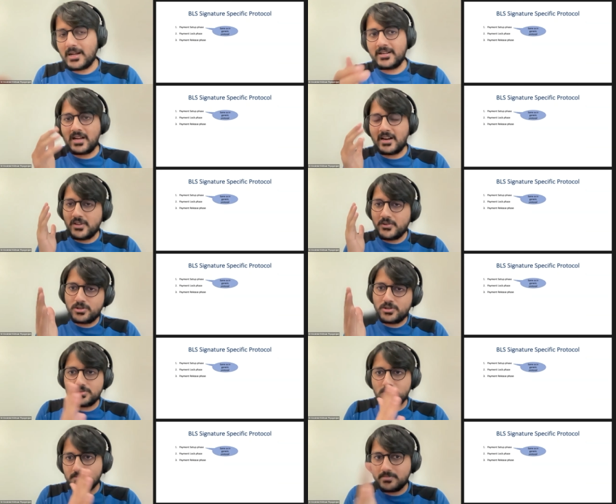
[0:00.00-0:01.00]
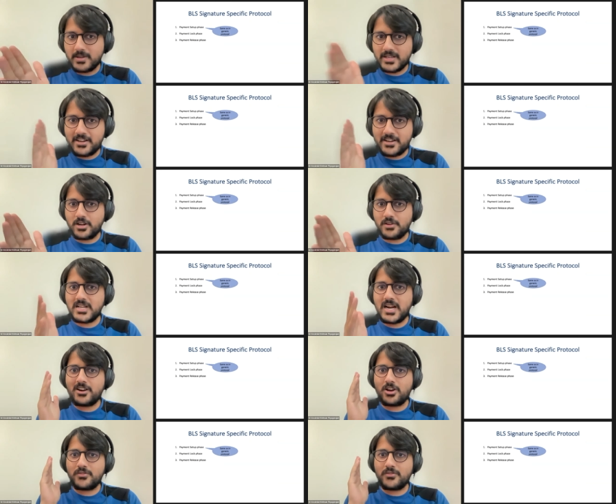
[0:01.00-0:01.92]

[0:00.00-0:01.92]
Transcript: And then we want to get rid of that,